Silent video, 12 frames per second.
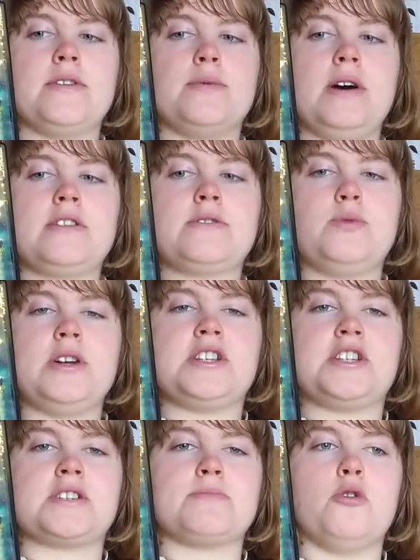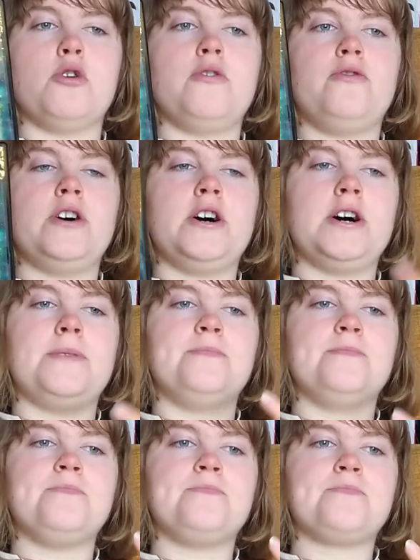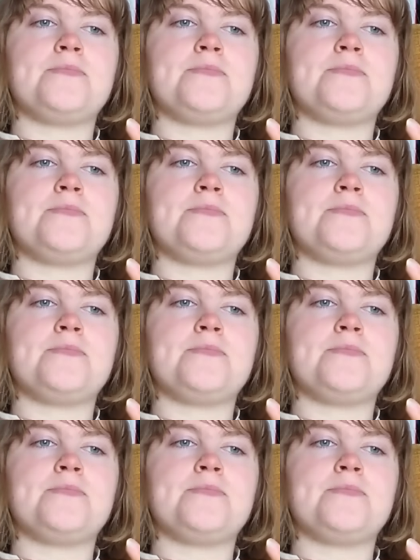the White Witch is more of a